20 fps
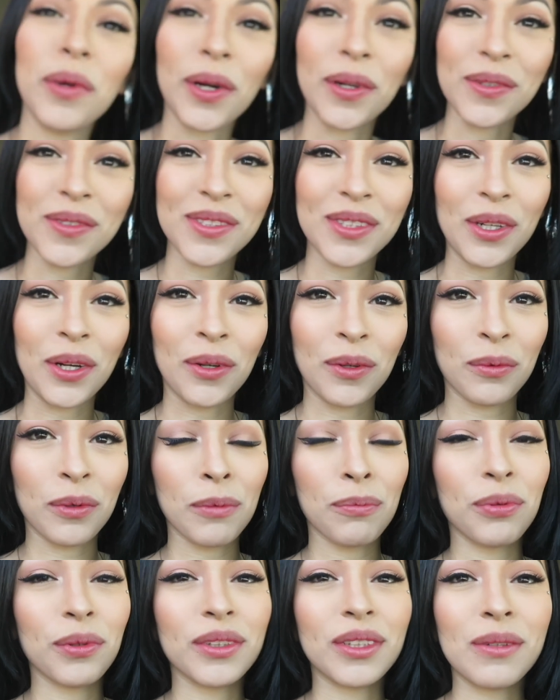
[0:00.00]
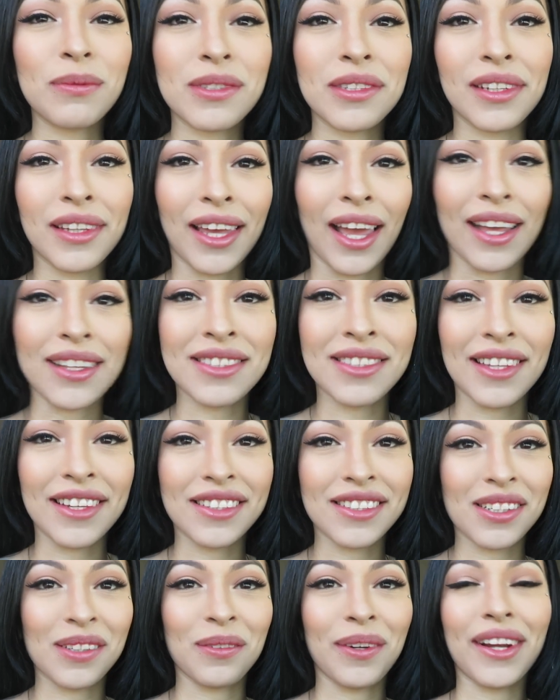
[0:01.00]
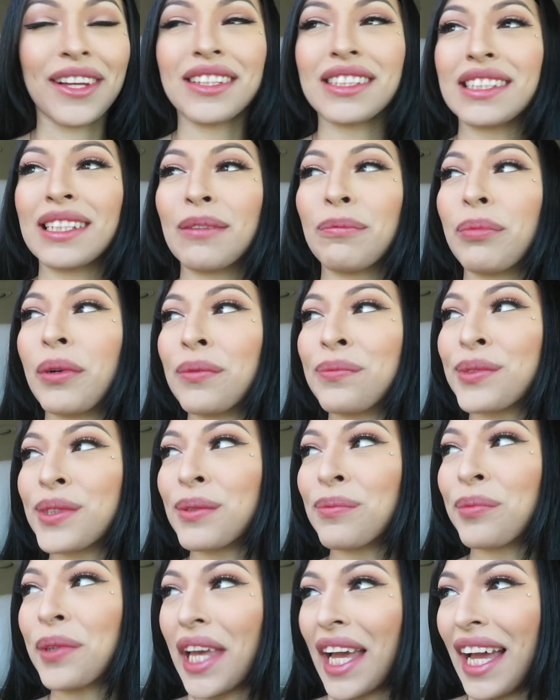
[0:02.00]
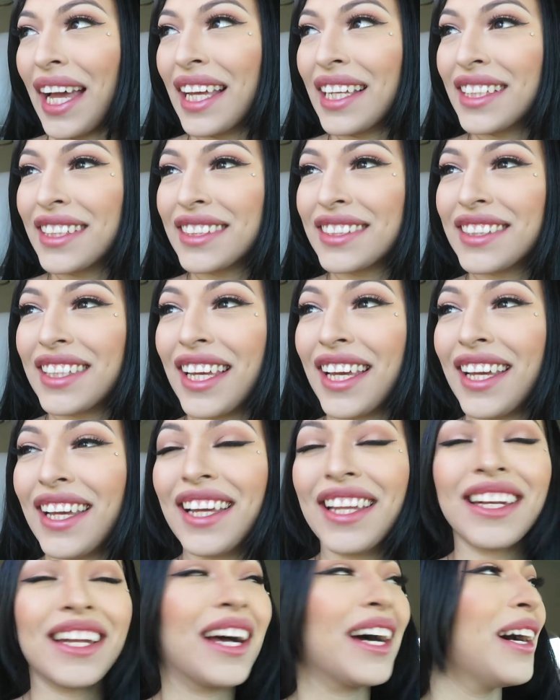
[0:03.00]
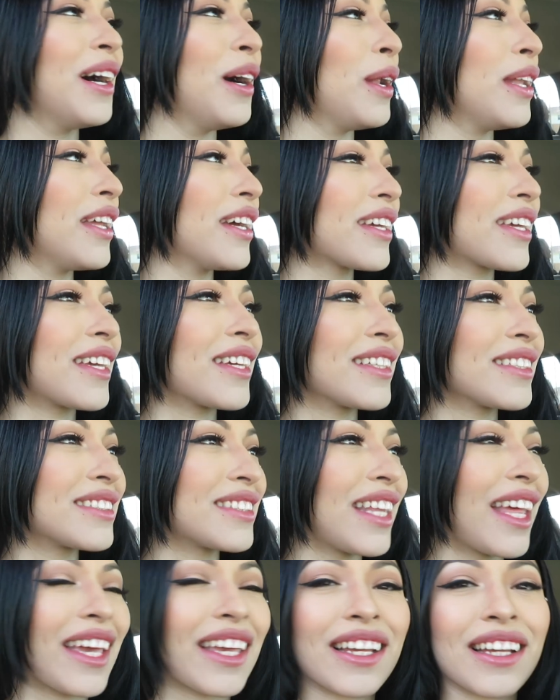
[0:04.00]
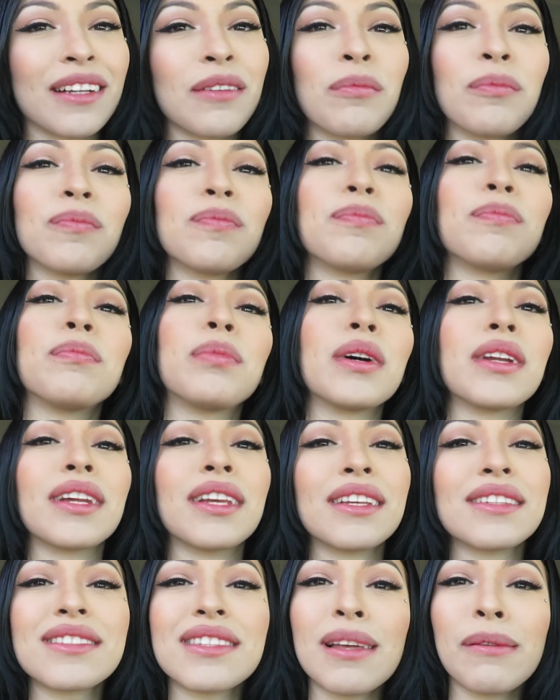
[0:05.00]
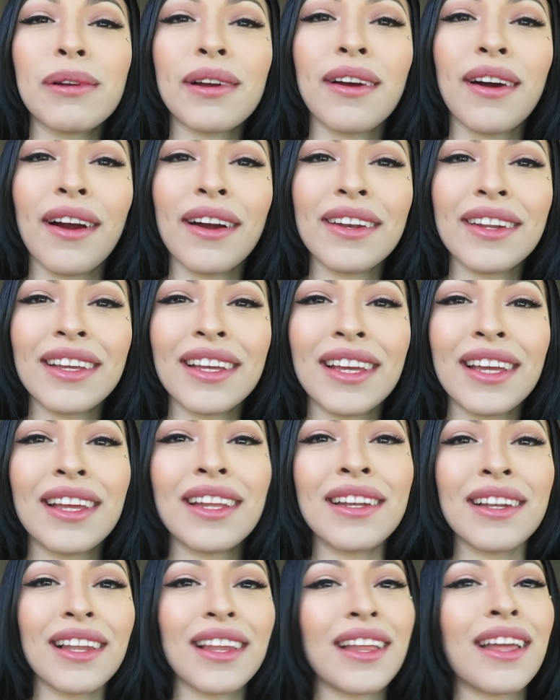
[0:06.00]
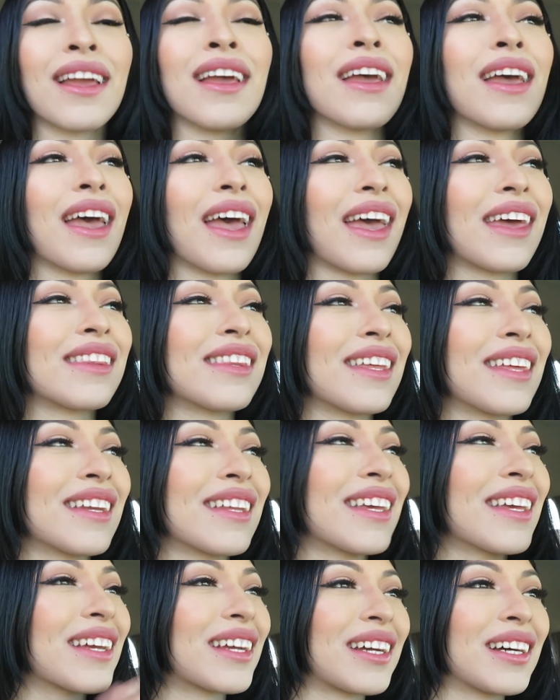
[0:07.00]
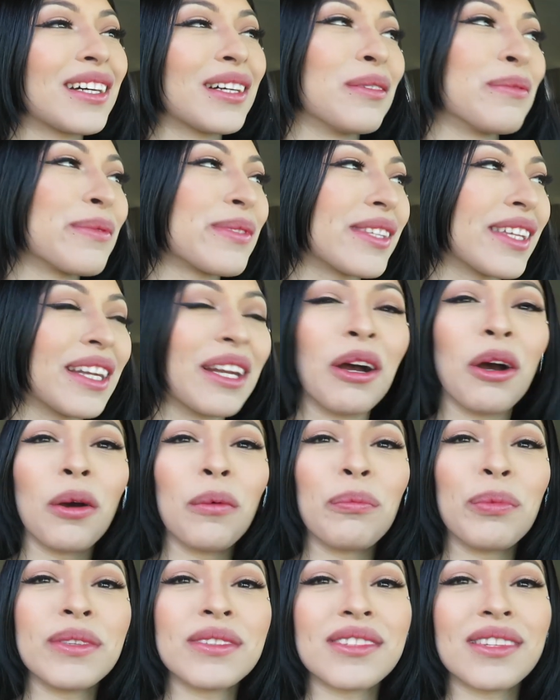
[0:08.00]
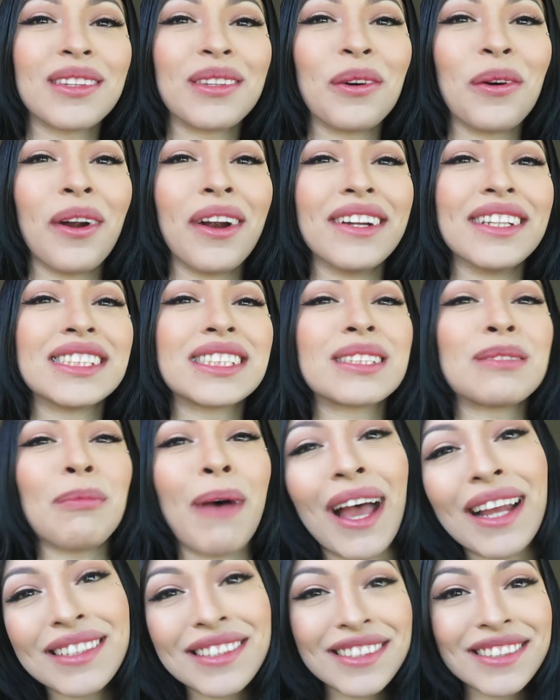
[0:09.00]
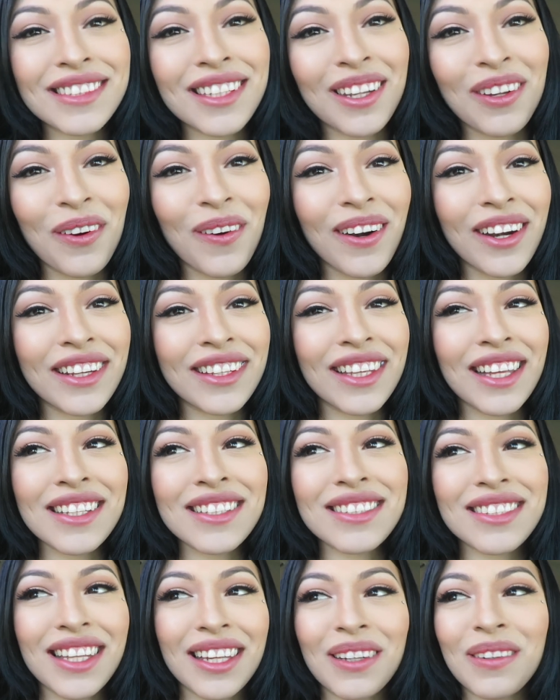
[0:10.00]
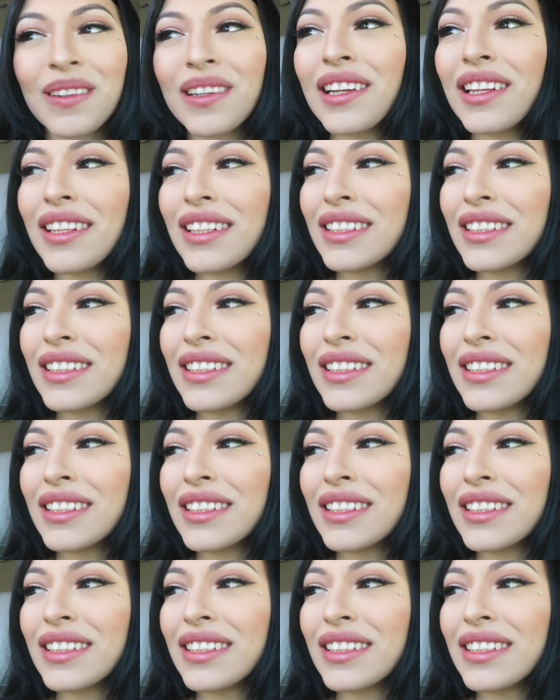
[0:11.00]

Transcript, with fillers: Bro, so we pulled up to the gas station, right, to pump some gas, and Lucky's like putting his debit card in, and then he comes and opens the door and smashes the door against like one of